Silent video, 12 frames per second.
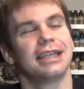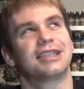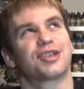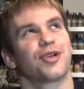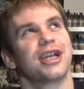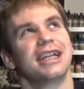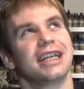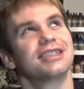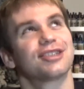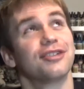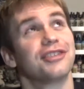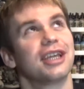it's rending,
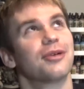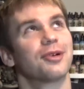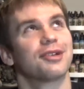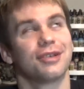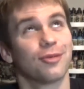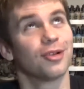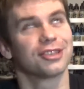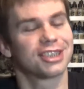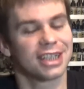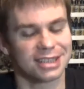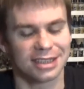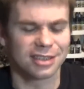so if you roll
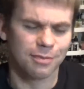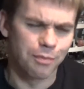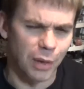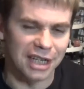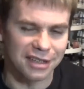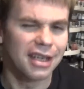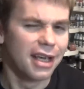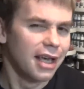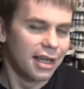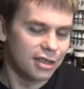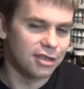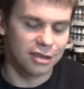6s, but
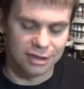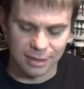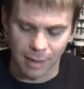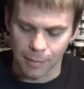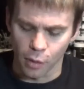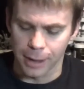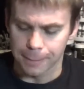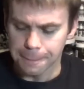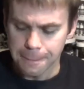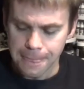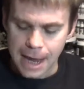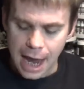you see my point.
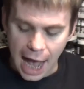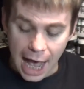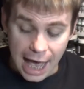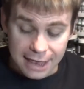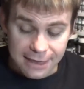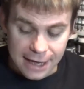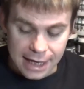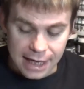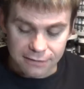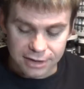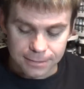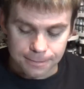I think it
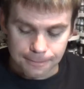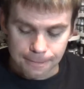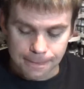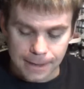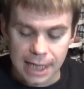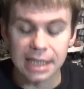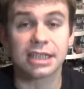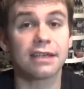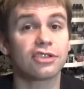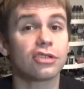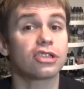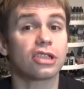gives it
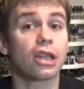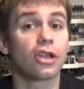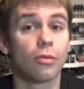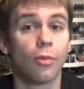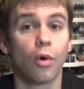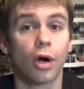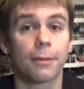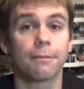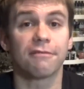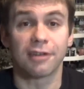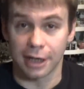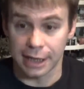gives you just a little more
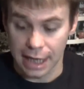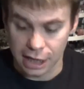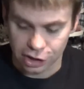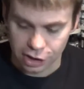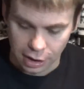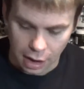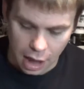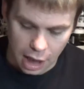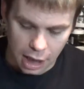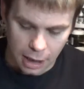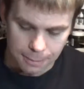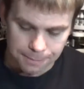variation.
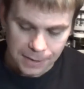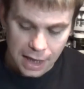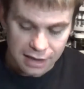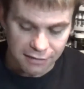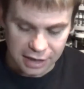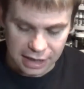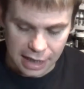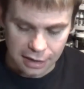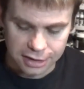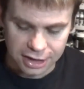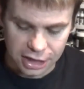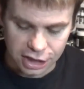The Vindicator
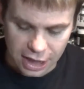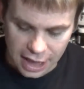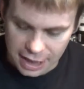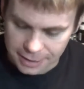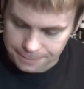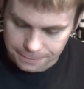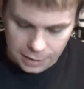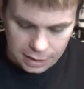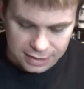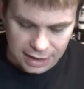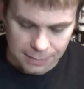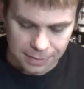Siege Tank,
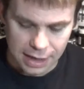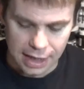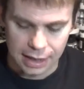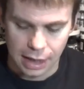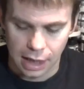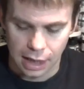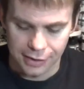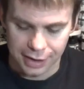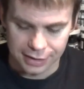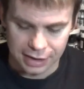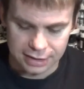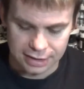same thing.
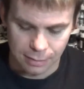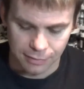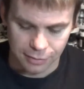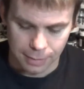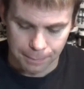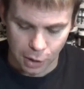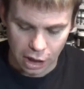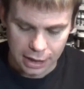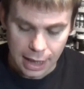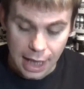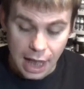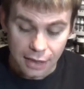That's the same one from the book.
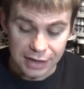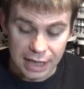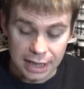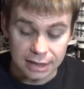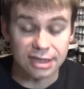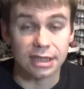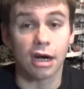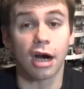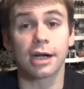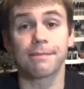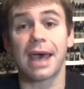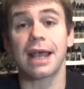The
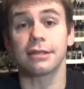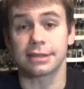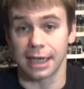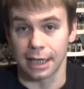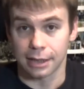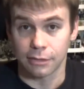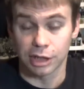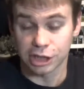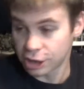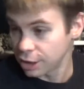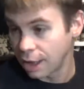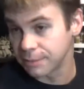Sakaran Battle Tank,
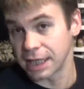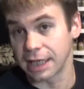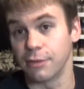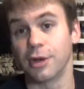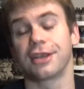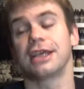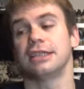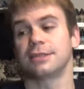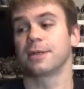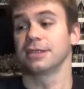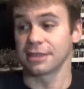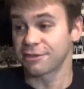which I'm taking one of these
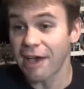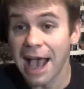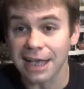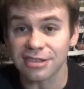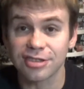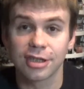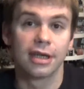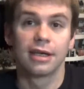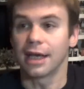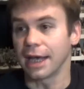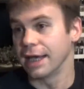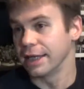because it's fast,
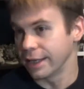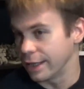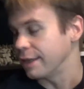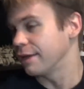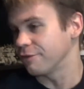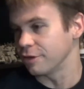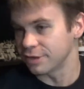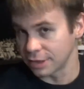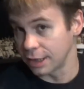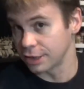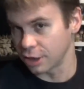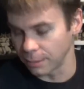and I feel
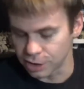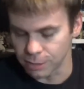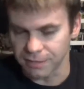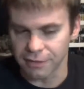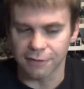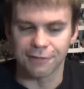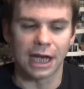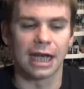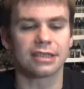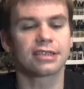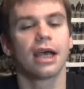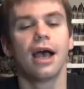Slaanesh army should be very
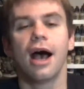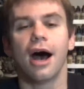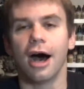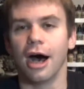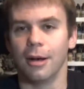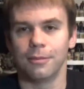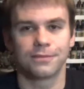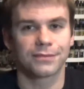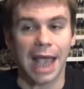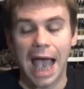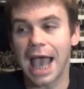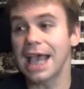fast.
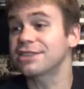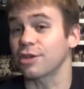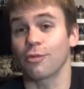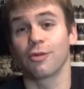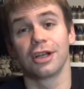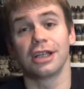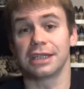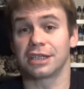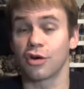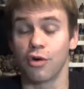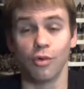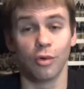It's a really
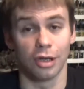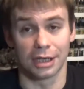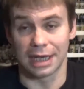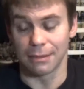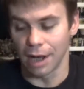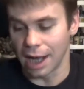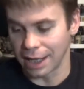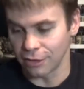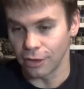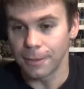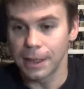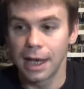cool looking
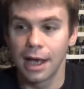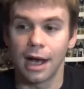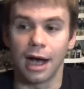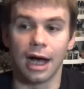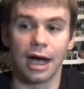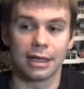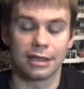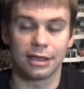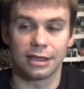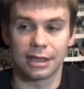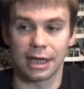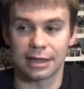model.
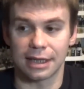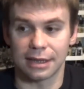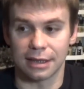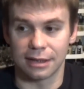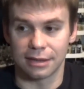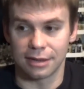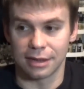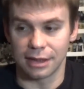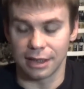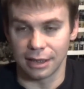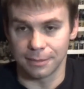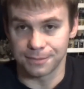You got
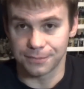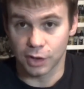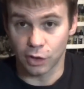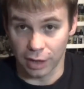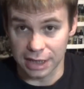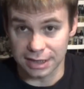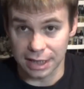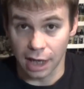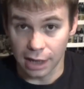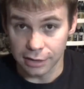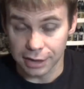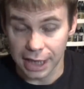the crazy
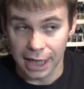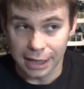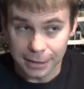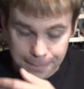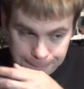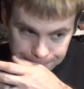autocannon.